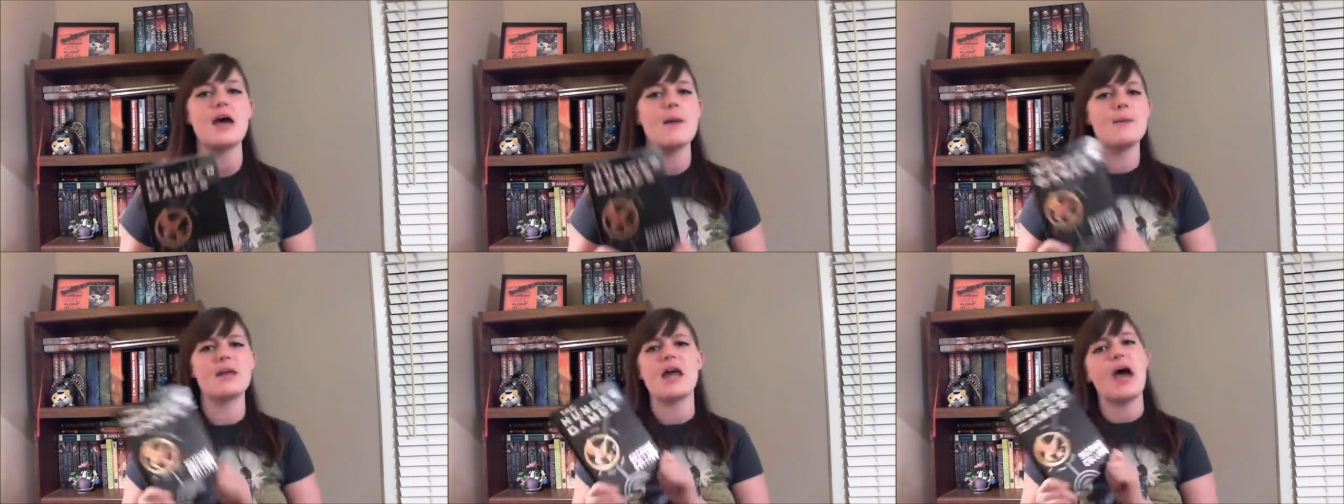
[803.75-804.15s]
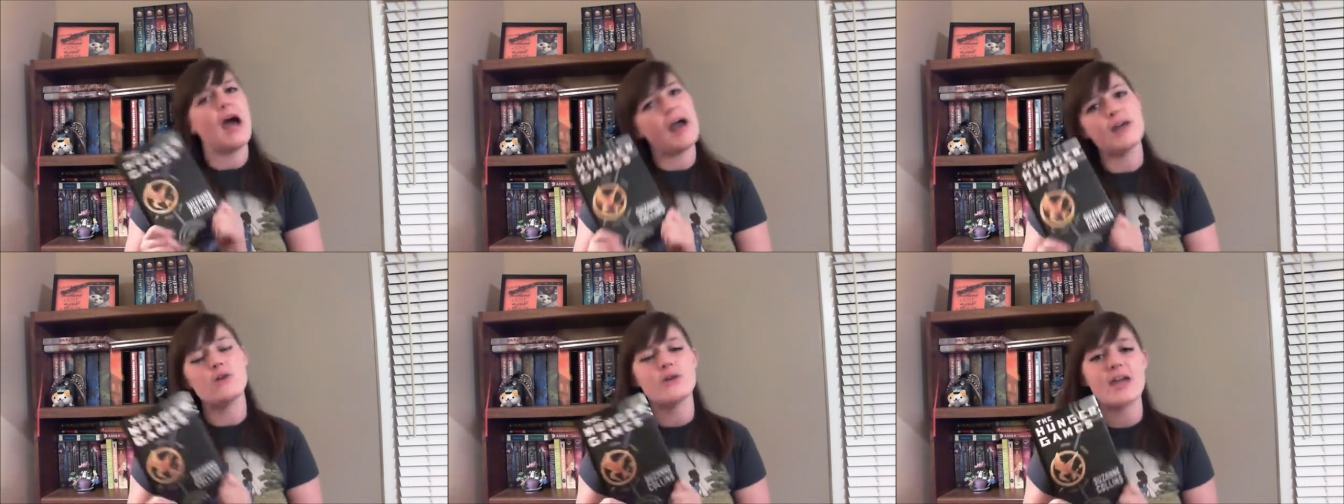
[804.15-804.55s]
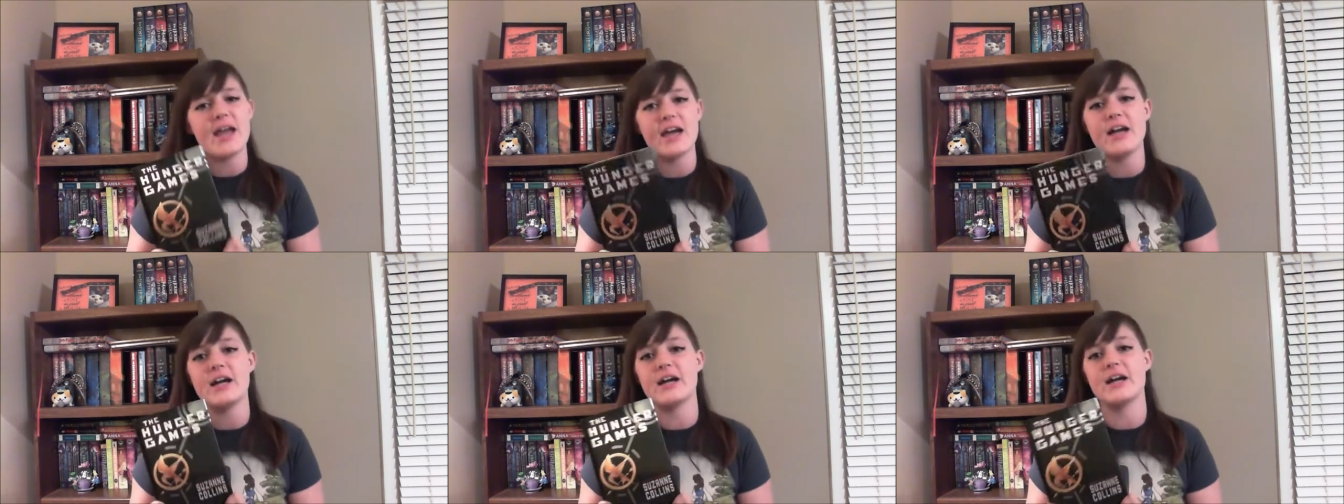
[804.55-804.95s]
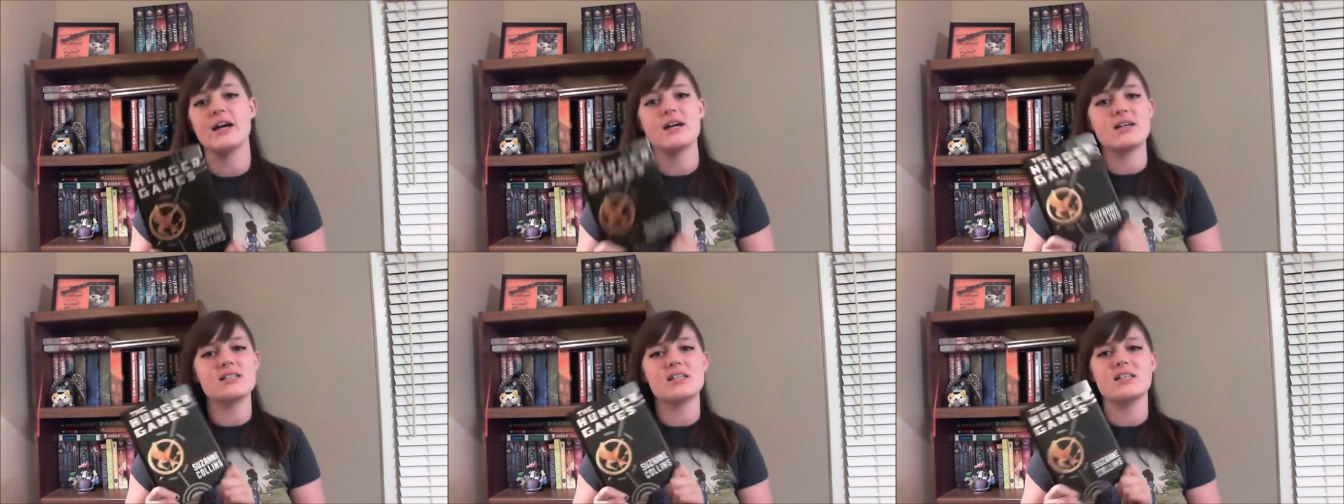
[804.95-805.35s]
but I don't care
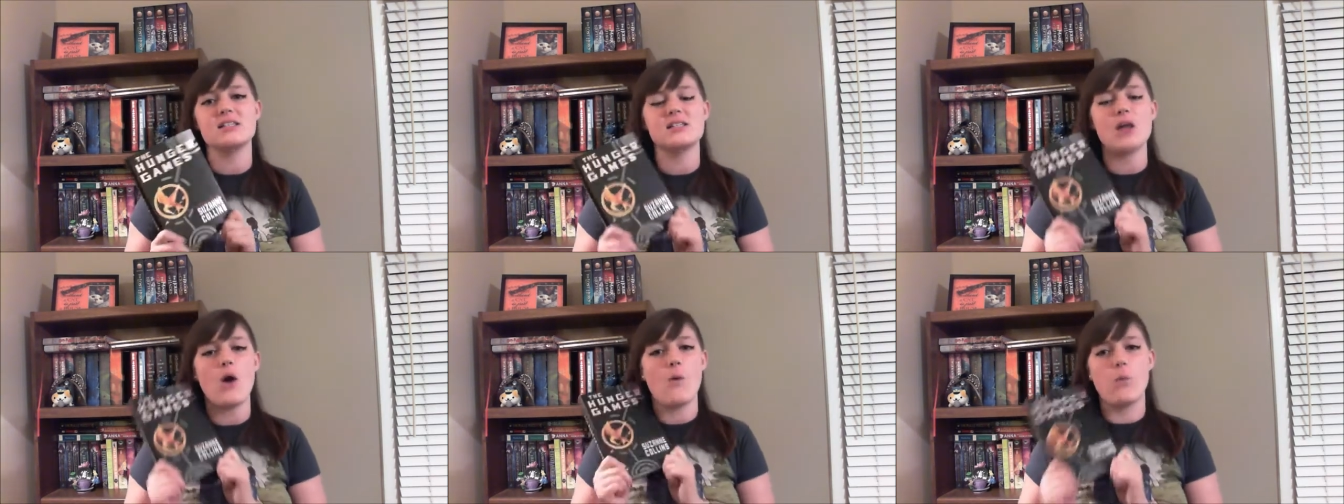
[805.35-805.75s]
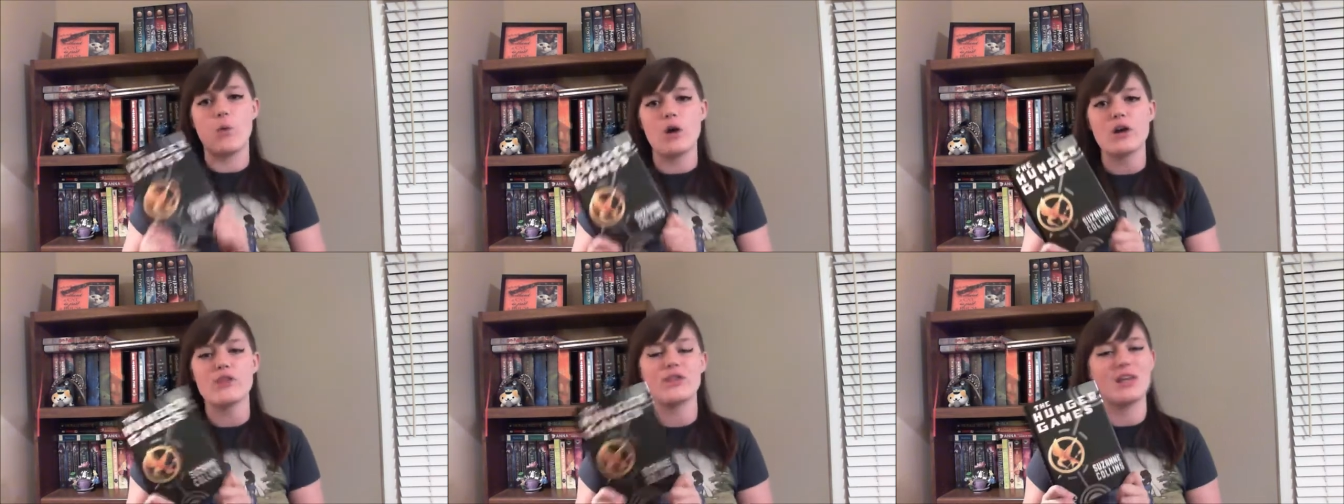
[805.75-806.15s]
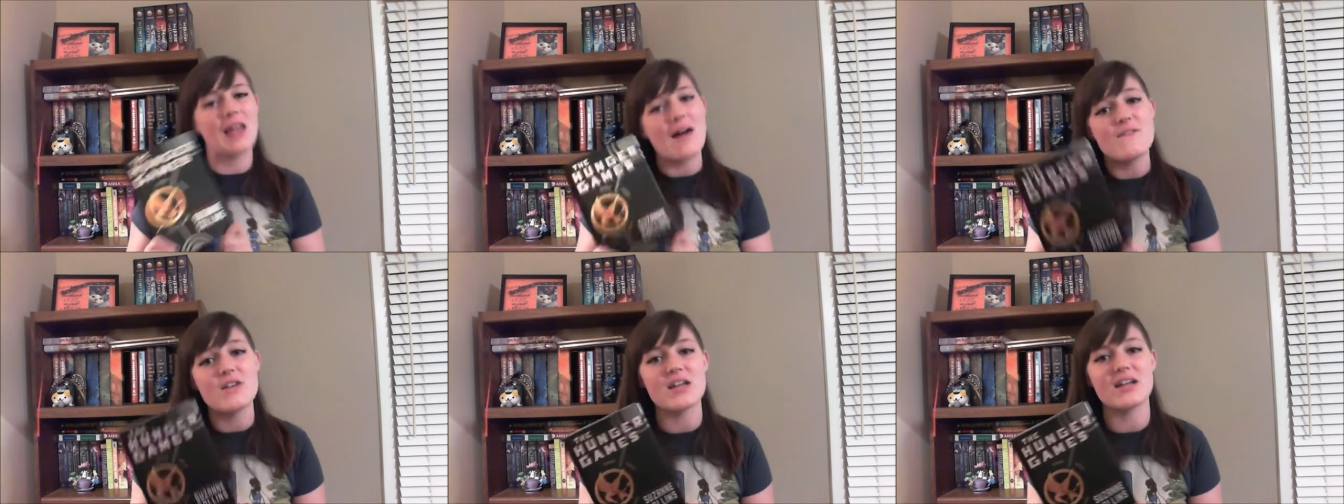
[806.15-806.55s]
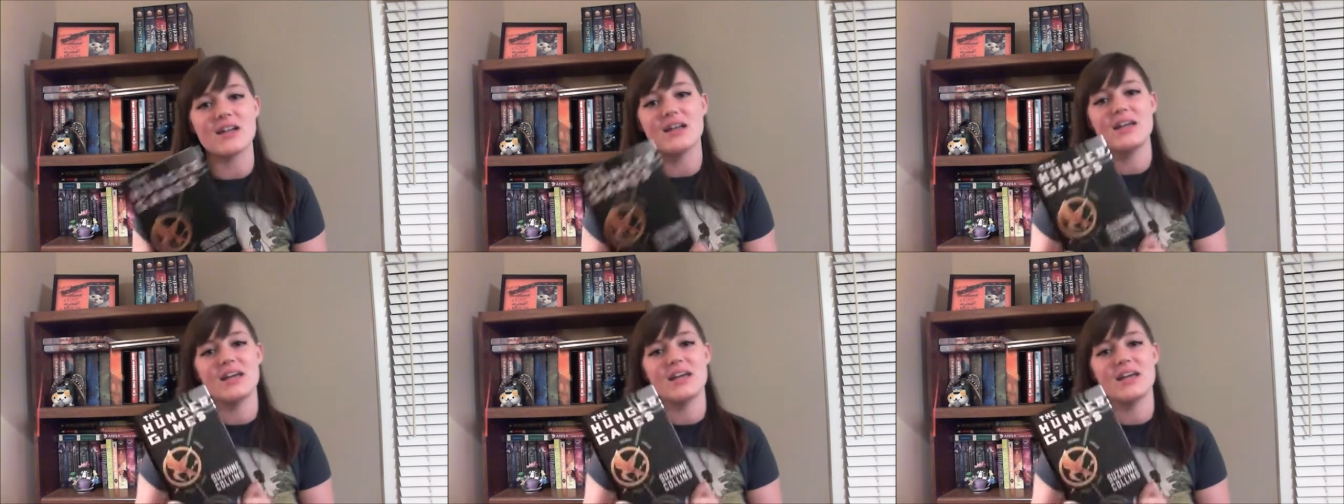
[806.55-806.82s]
because it is worth loving.